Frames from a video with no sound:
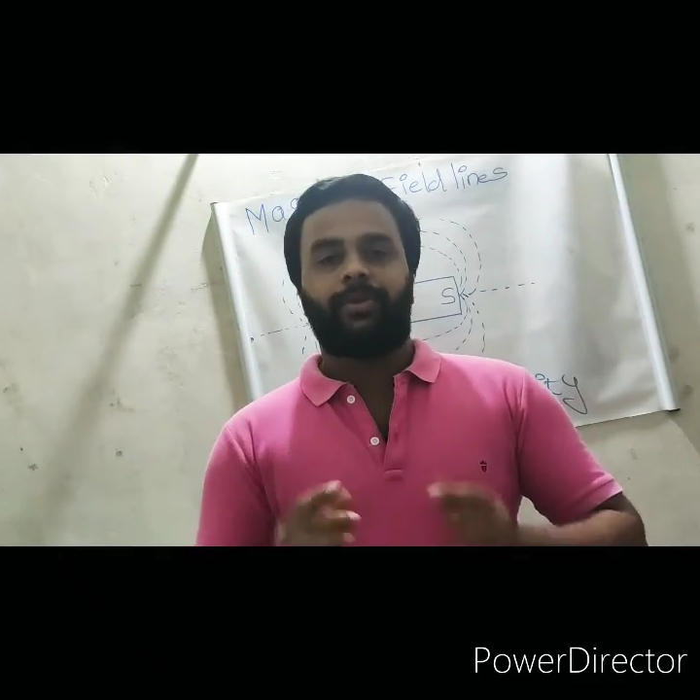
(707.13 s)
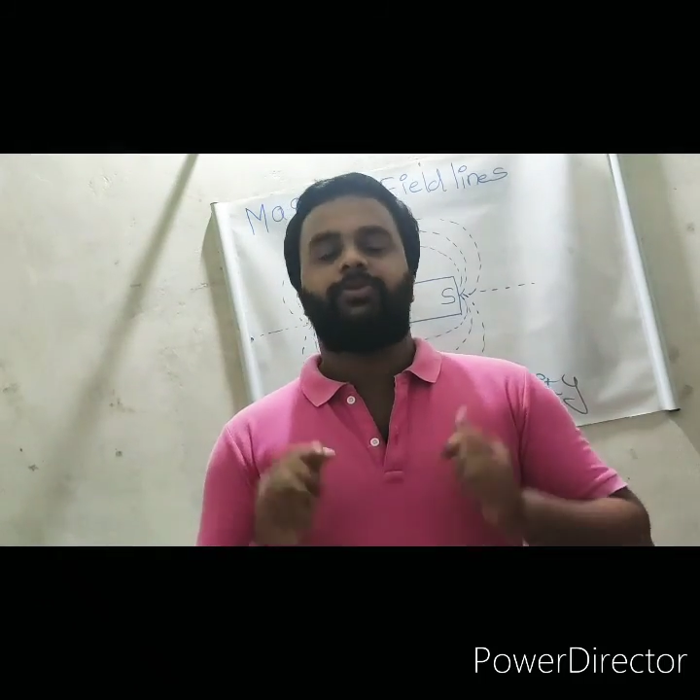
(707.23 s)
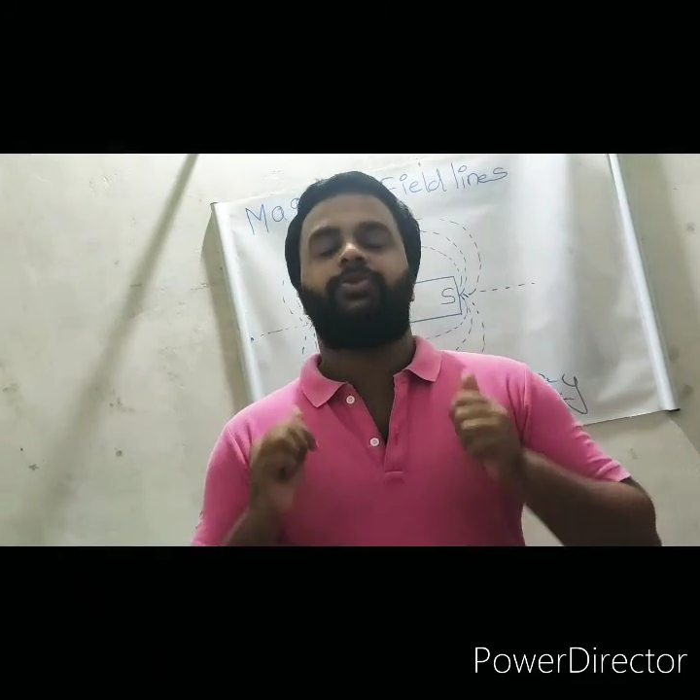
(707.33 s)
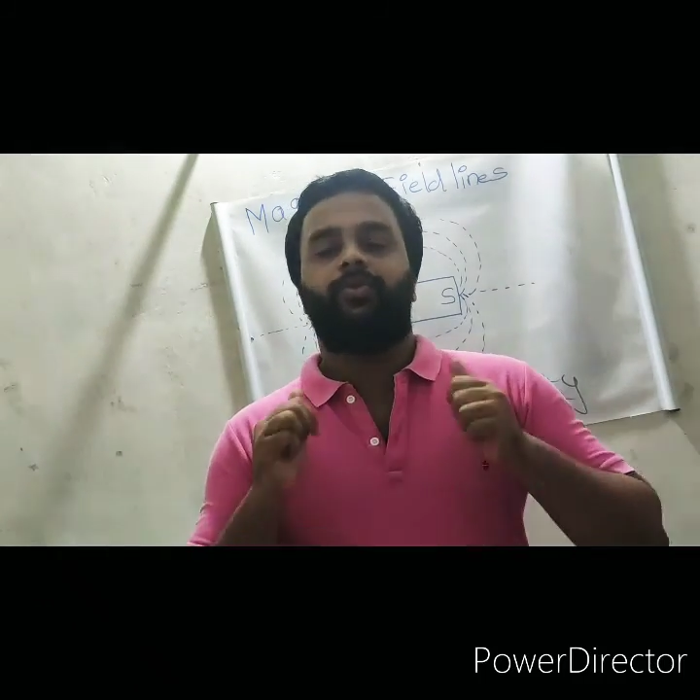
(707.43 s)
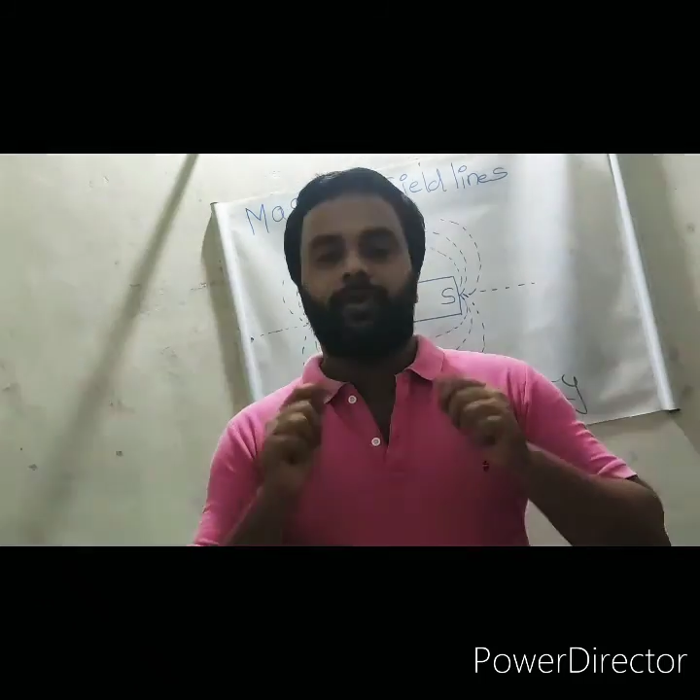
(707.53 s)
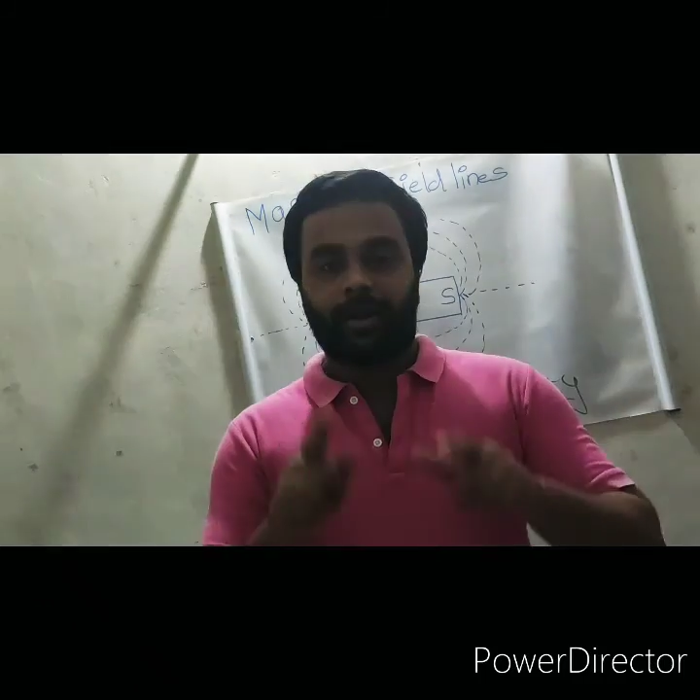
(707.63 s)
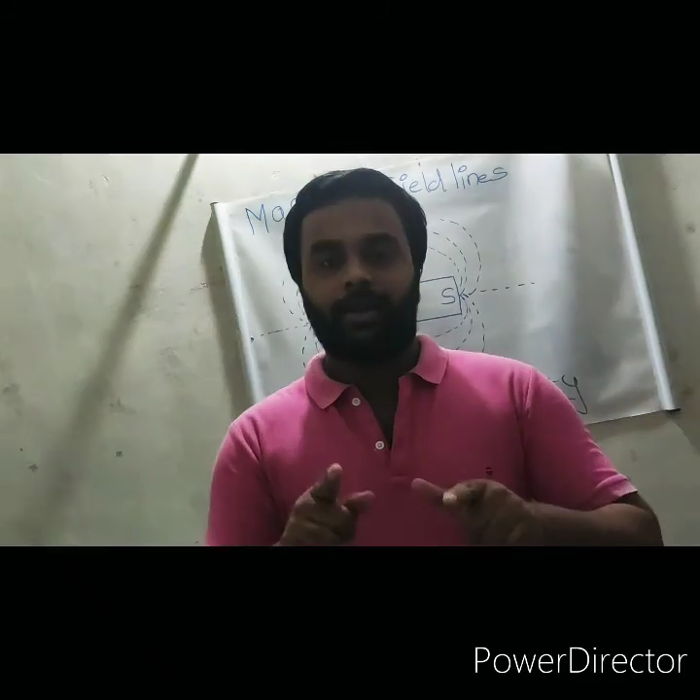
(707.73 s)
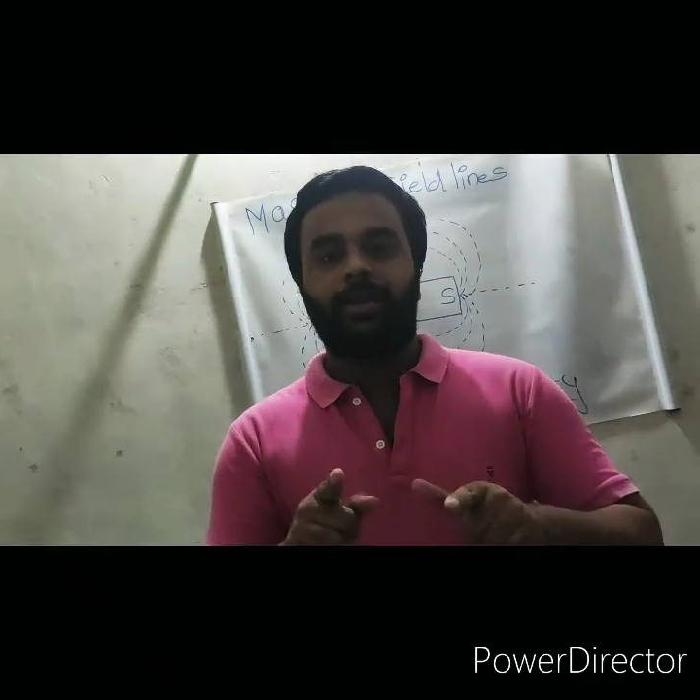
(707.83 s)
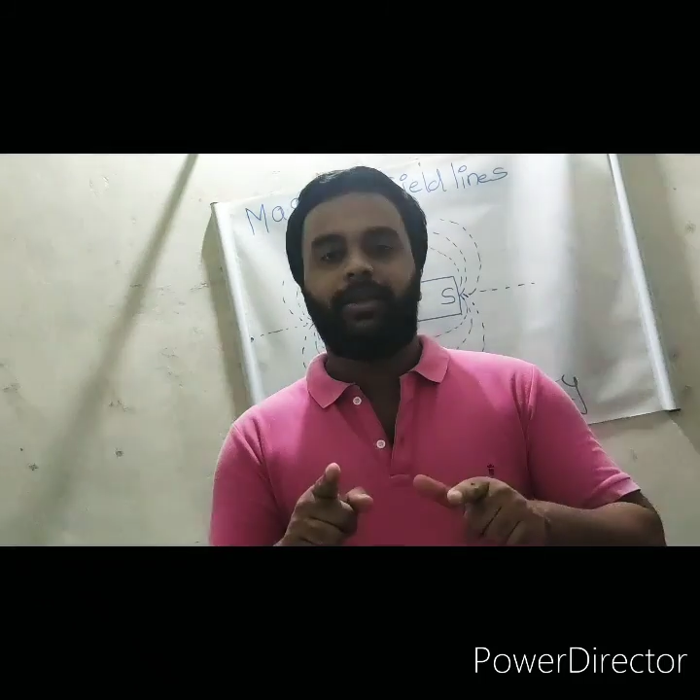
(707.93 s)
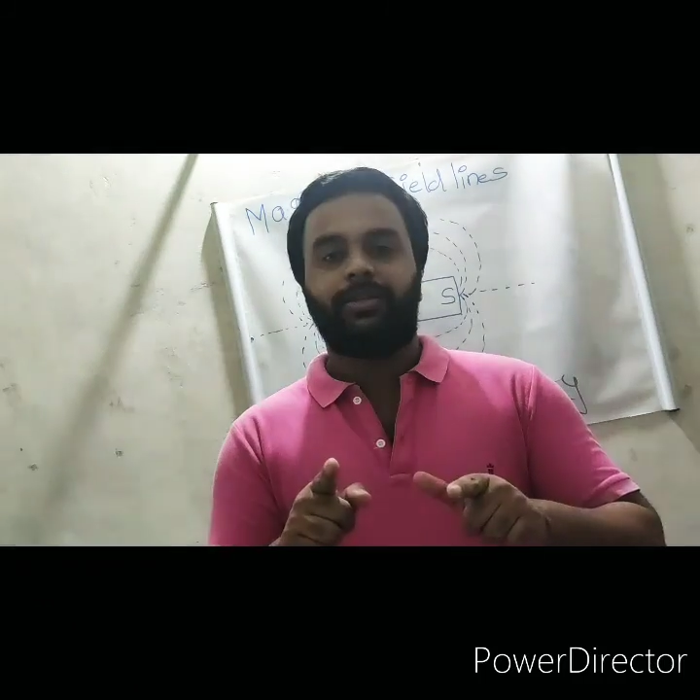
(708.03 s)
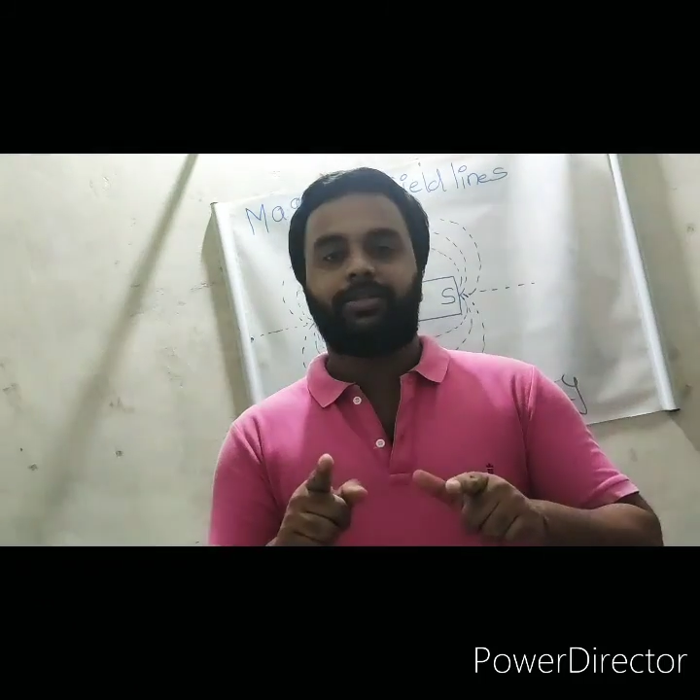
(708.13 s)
then surely